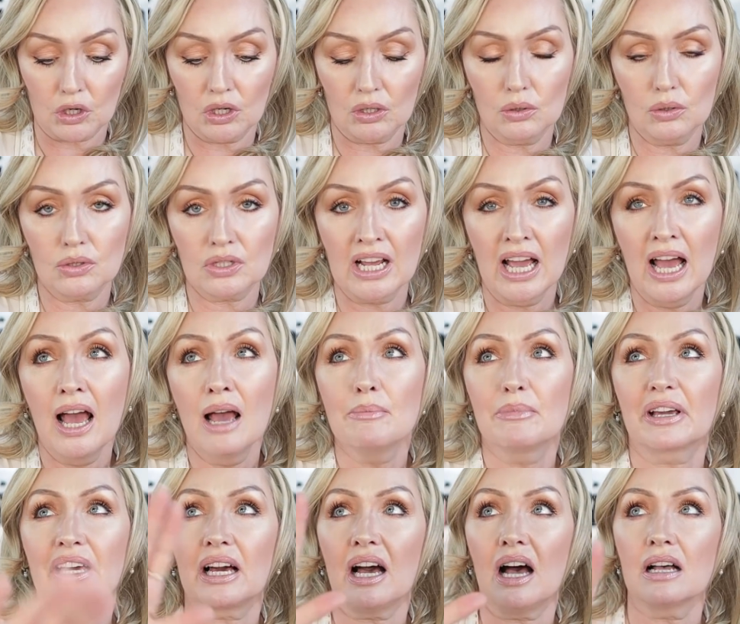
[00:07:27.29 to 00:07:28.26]
gold,
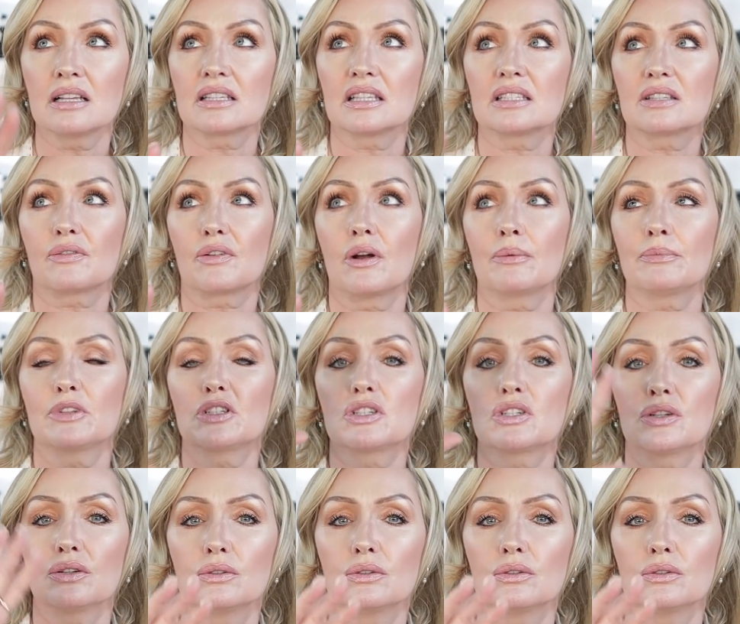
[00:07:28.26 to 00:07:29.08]
because it's from the